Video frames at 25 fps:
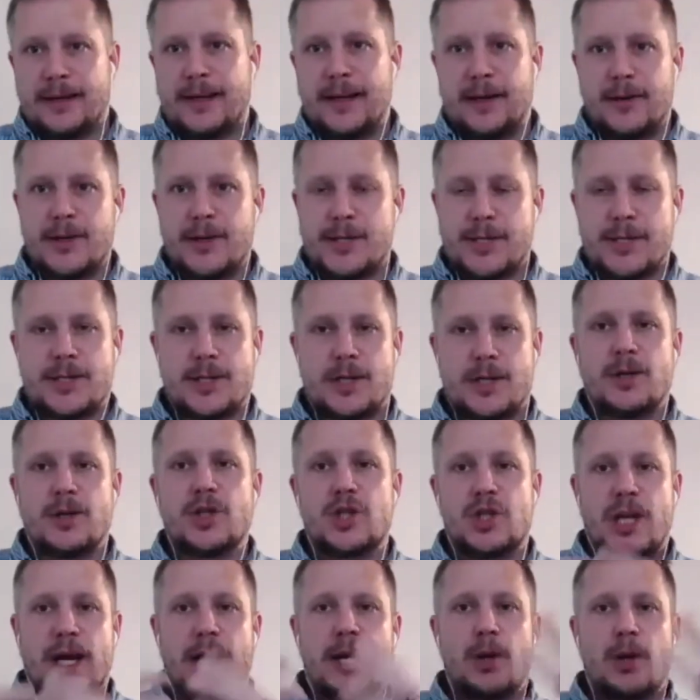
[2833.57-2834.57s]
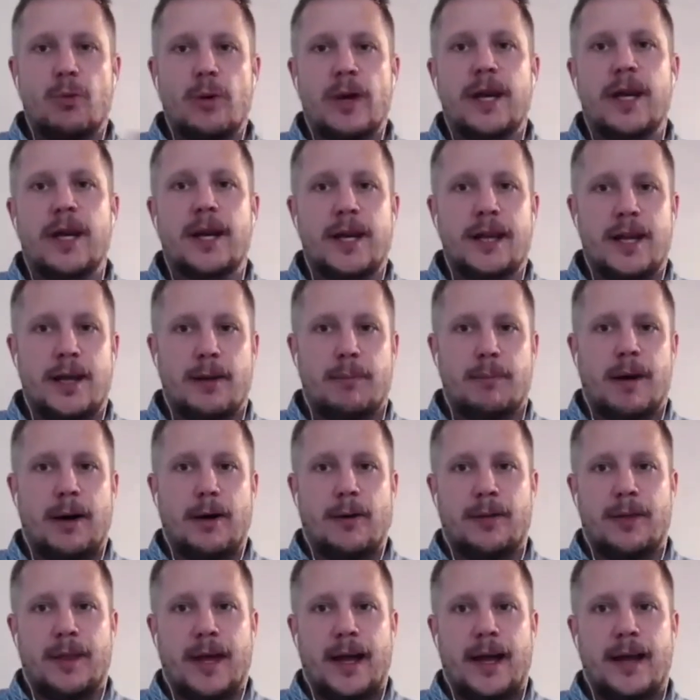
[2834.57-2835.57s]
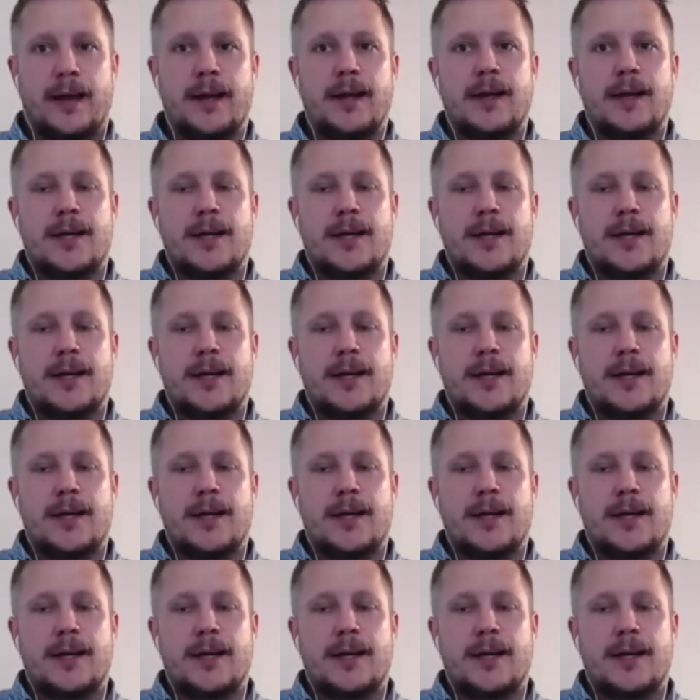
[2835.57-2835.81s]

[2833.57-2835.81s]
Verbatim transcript: There is a certain genuinity about that.